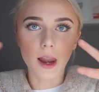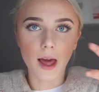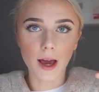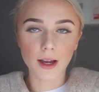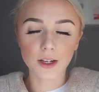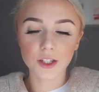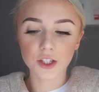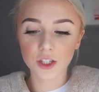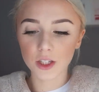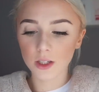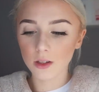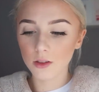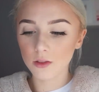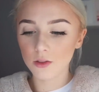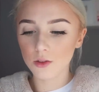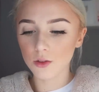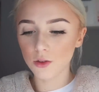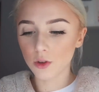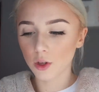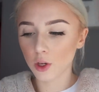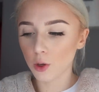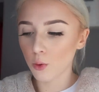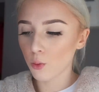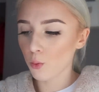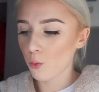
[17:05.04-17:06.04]
lashes
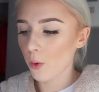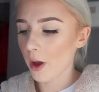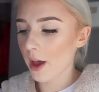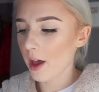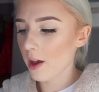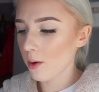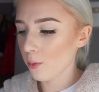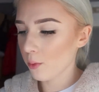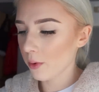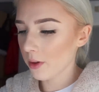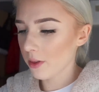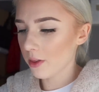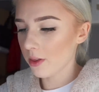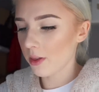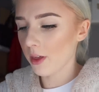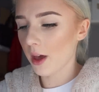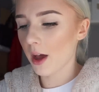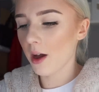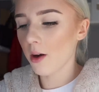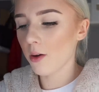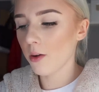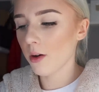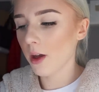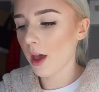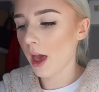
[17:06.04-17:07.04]
you can wear
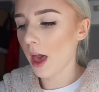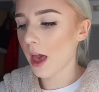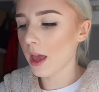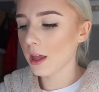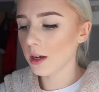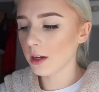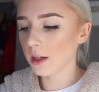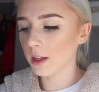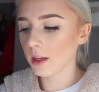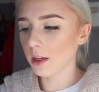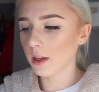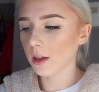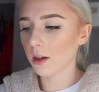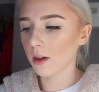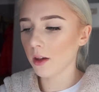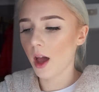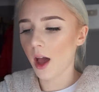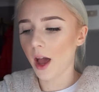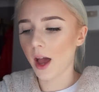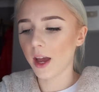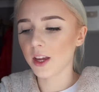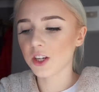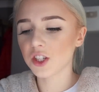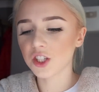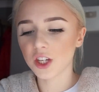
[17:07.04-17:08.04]
without any
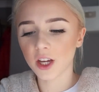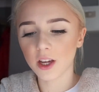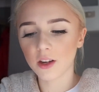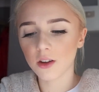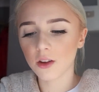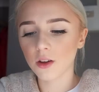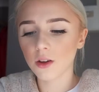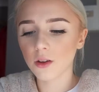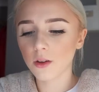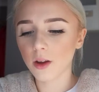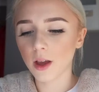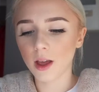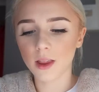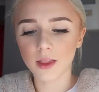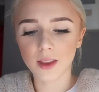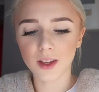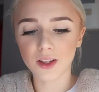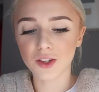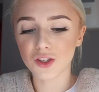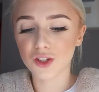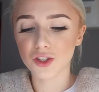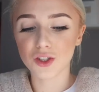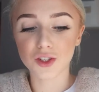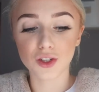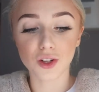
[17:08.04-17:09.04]
eyeshadow and they
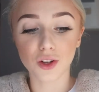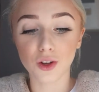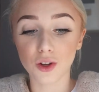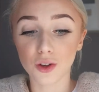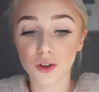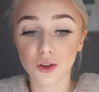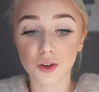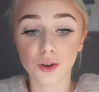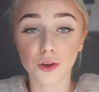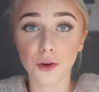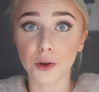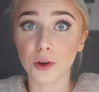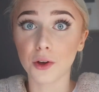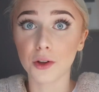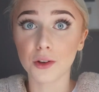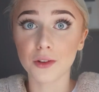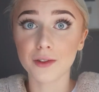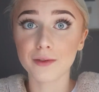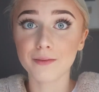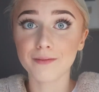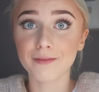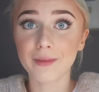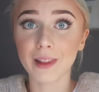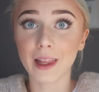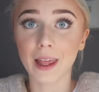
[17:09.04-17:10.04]
just look
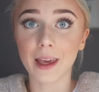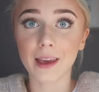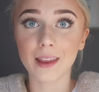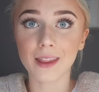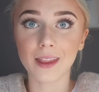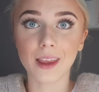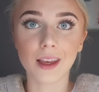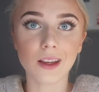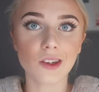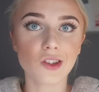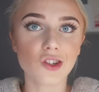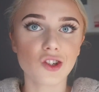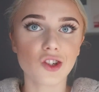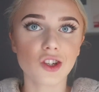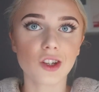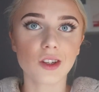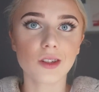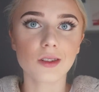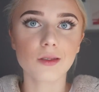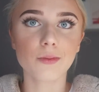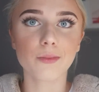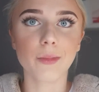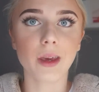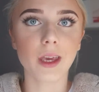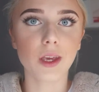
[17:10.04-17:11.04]
good like they
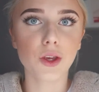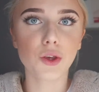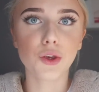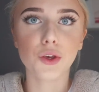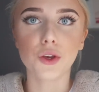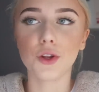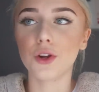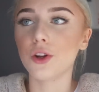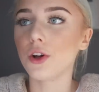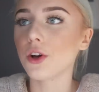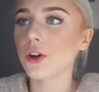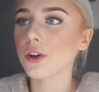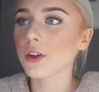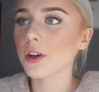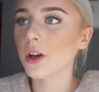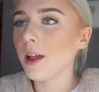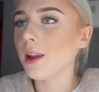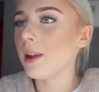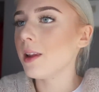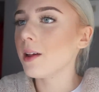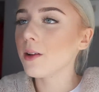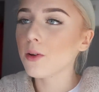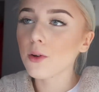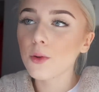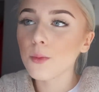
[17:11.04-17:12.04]
just make you look a
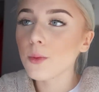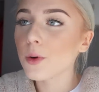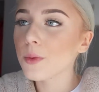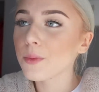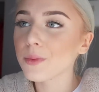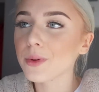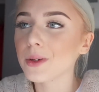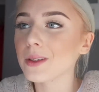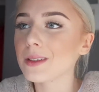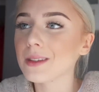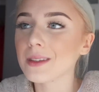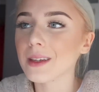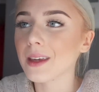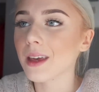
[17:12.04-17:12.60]
little more put